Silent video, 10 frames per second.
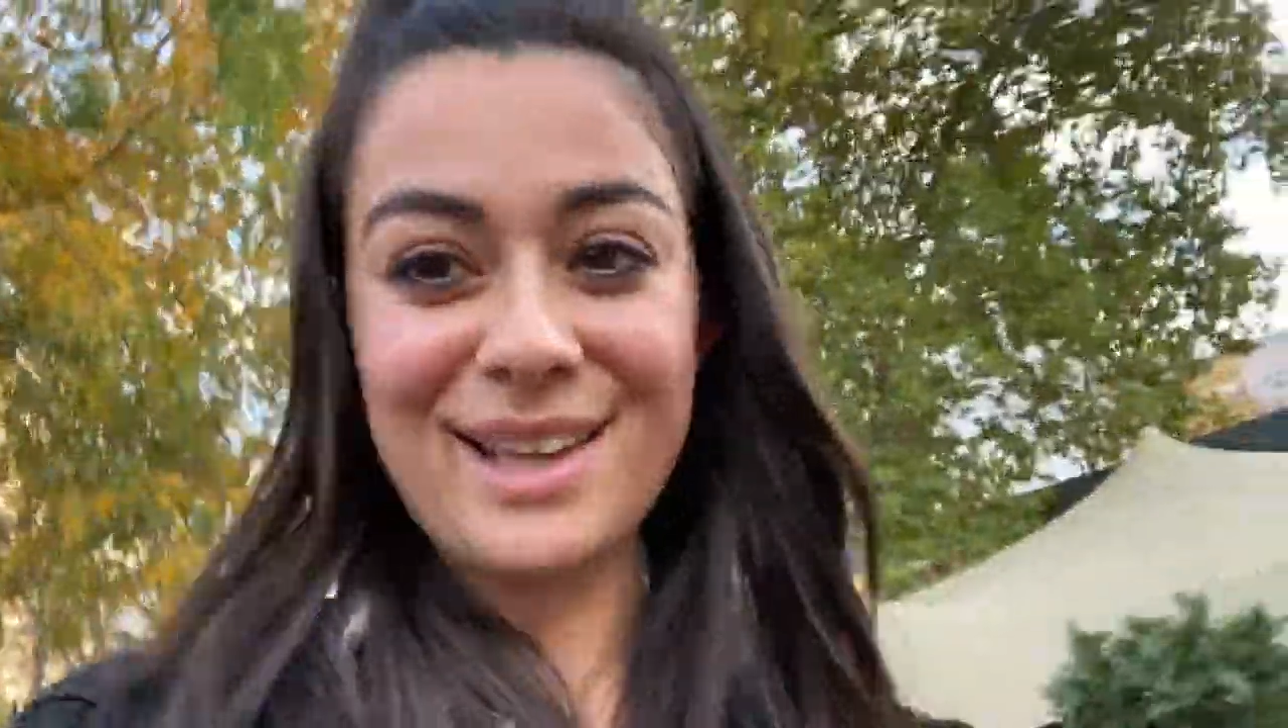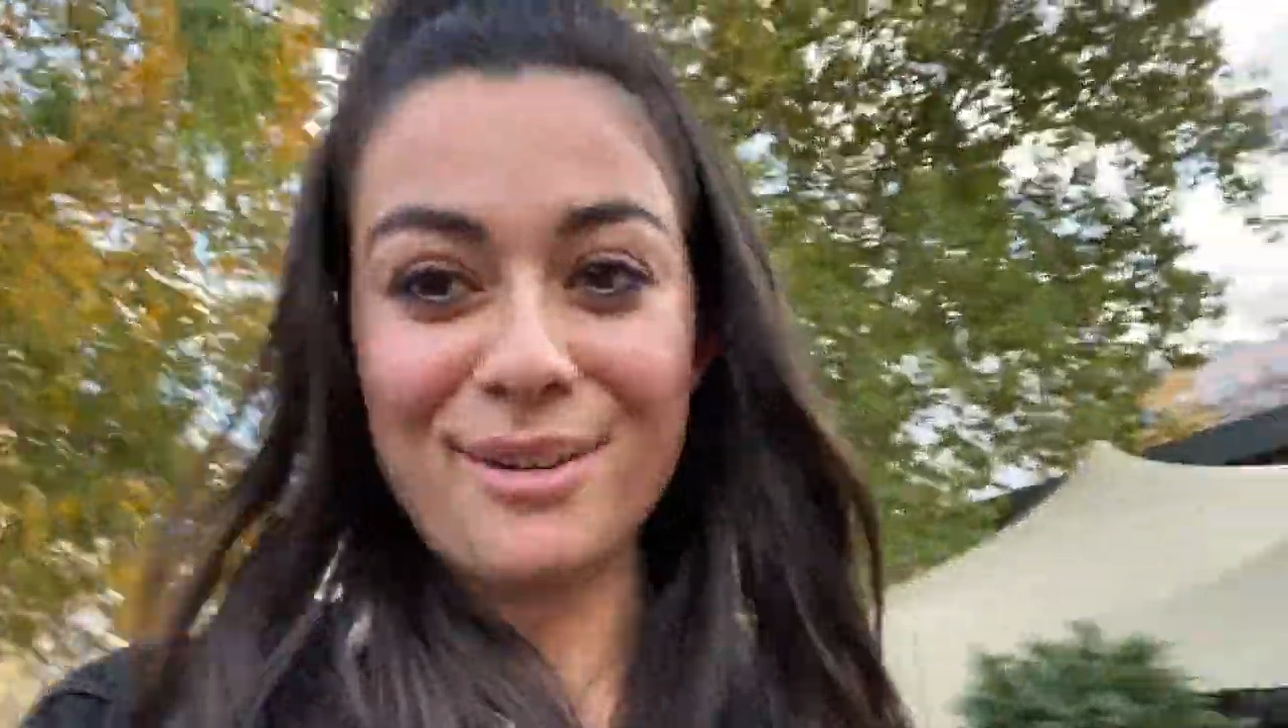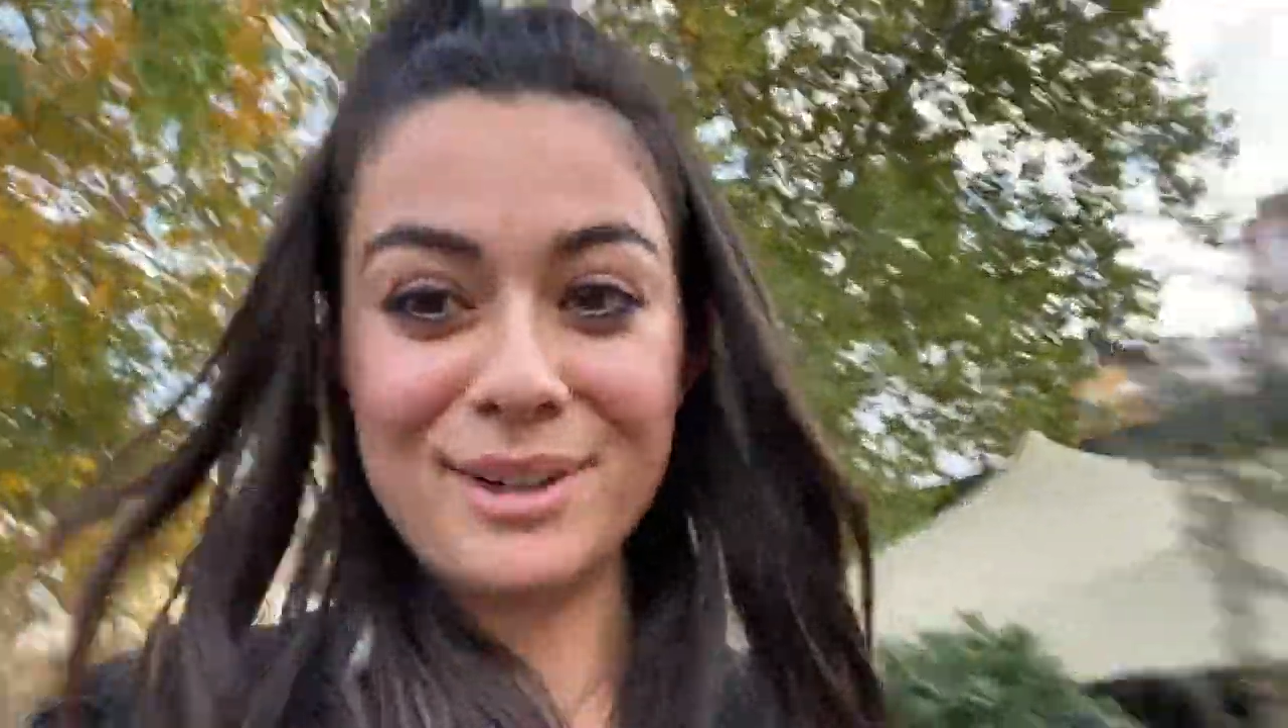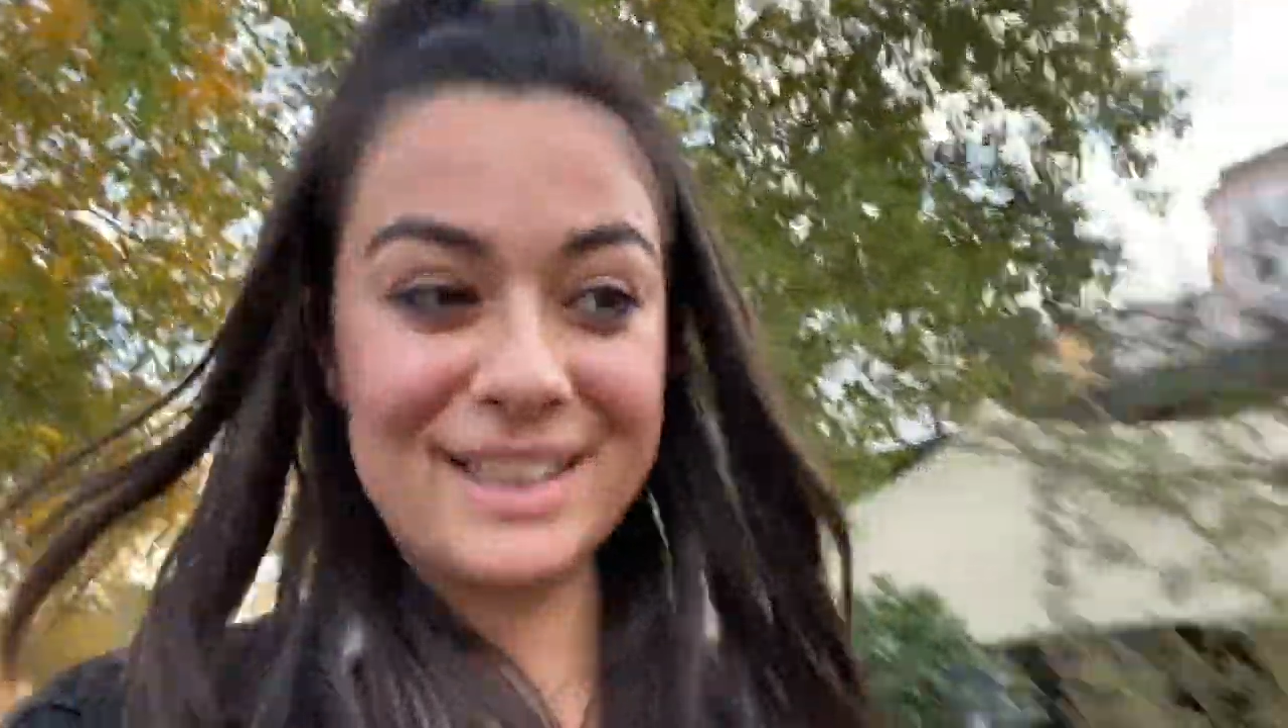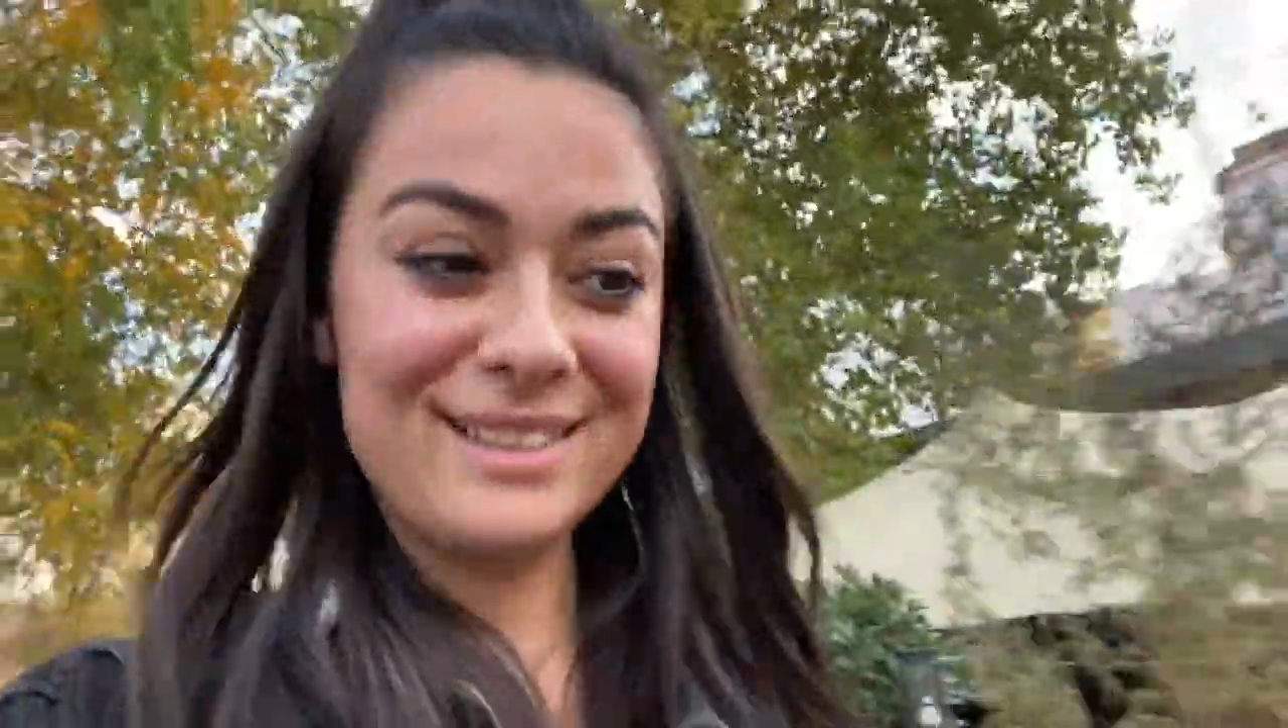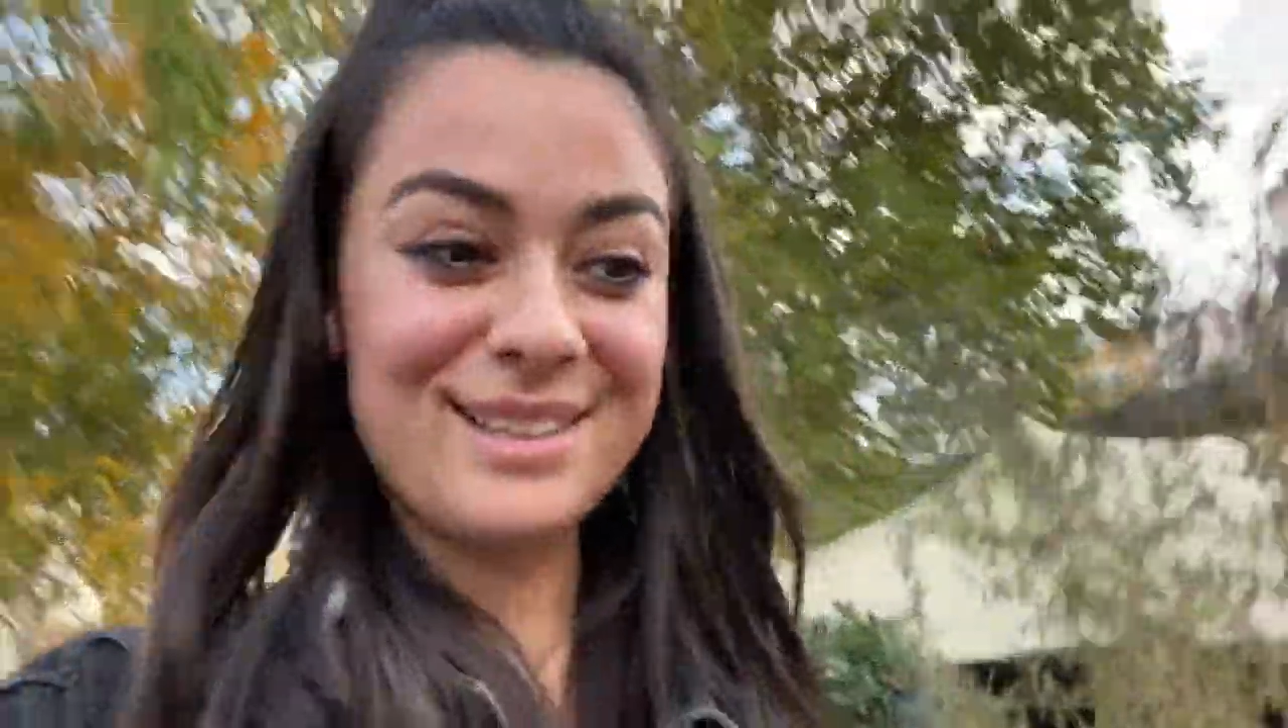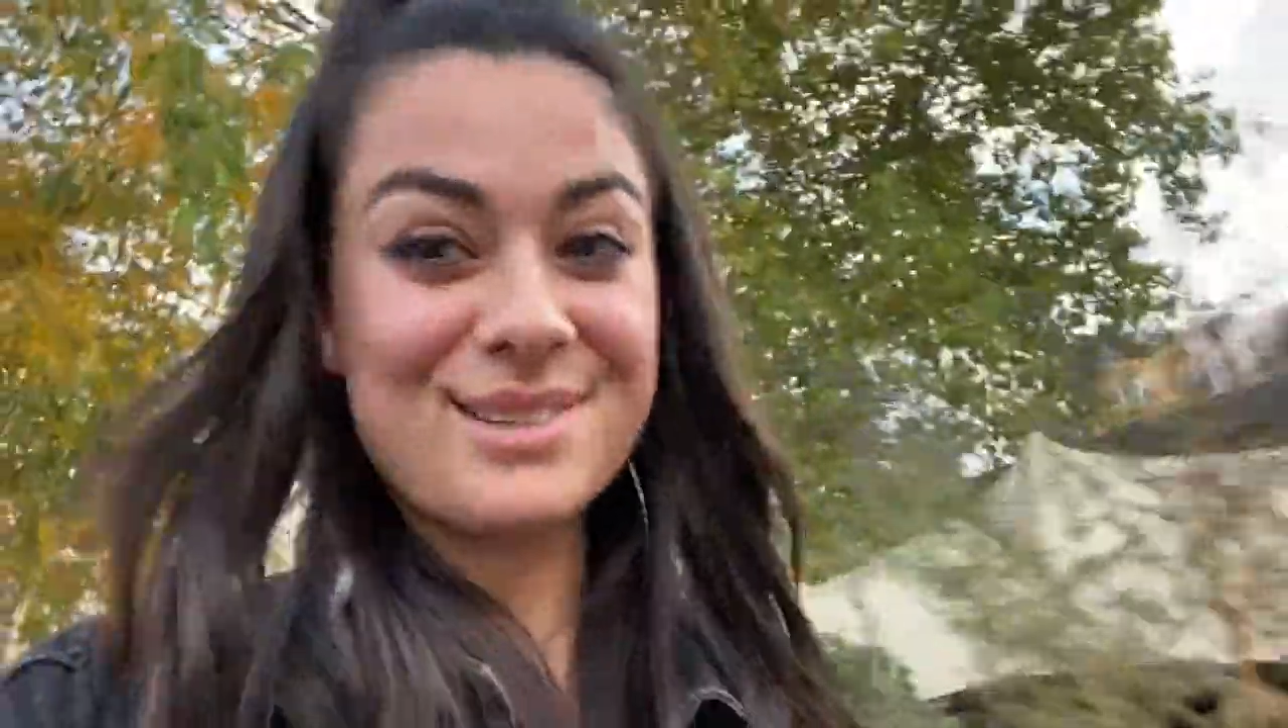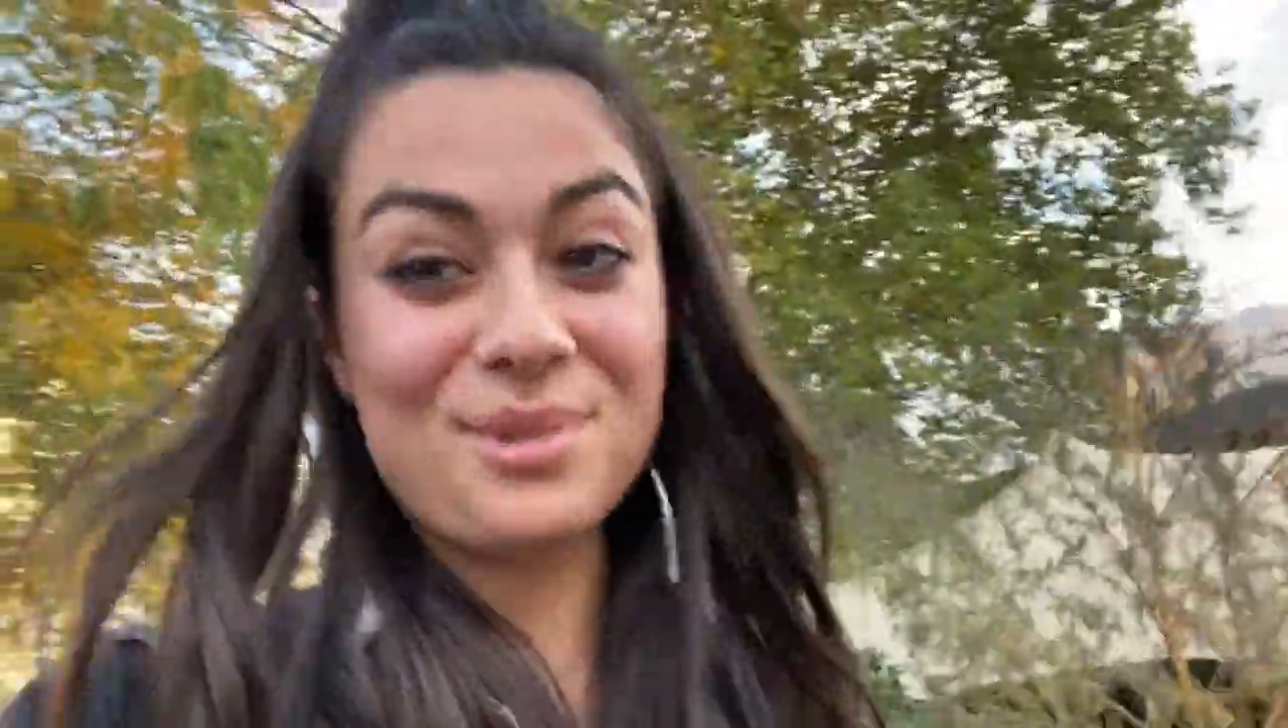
I really need to